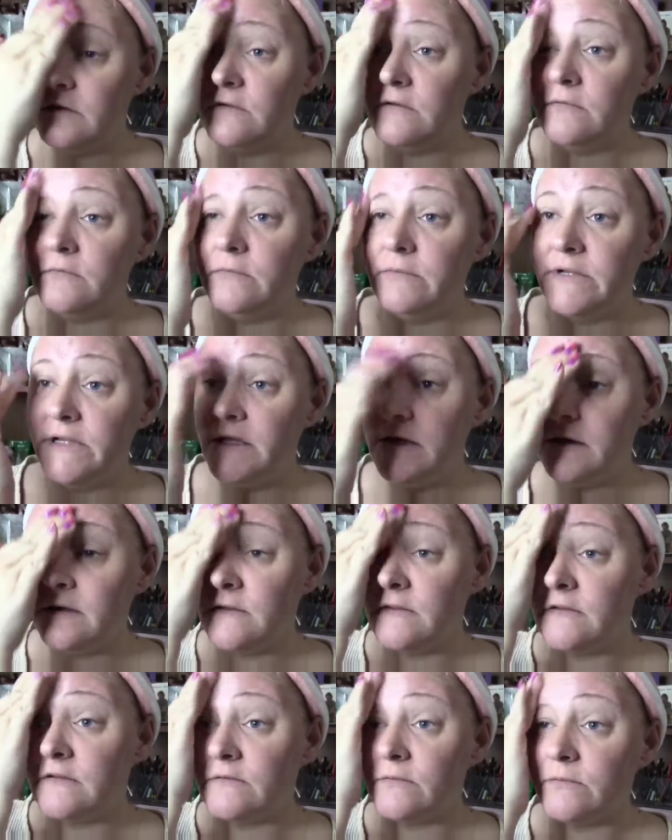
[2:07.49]
2
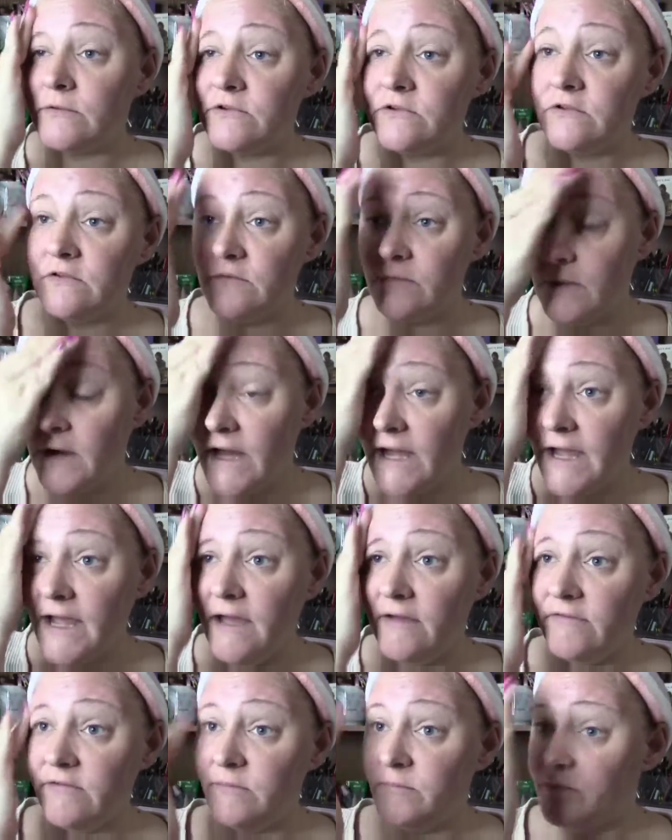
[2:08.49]
weeks, which is why I
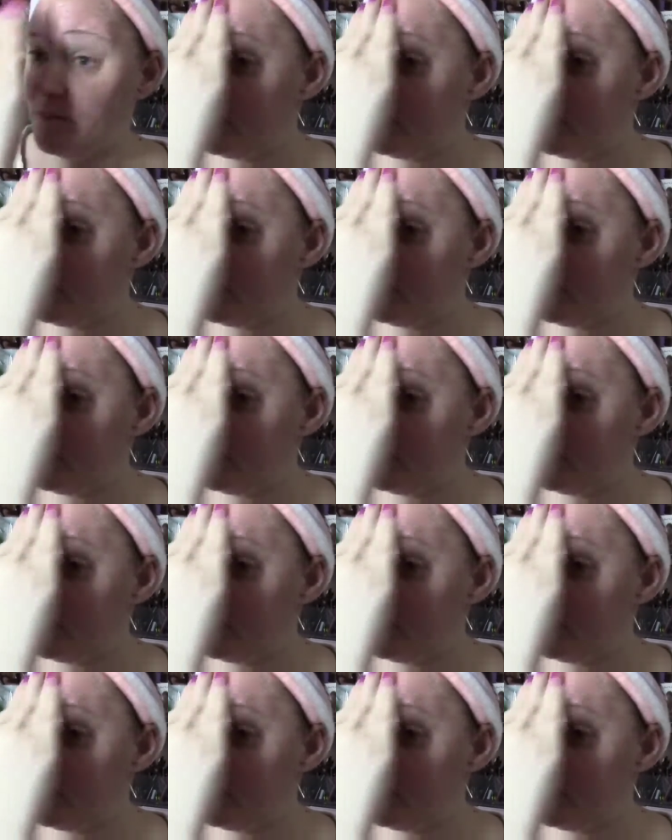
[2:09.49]
haven't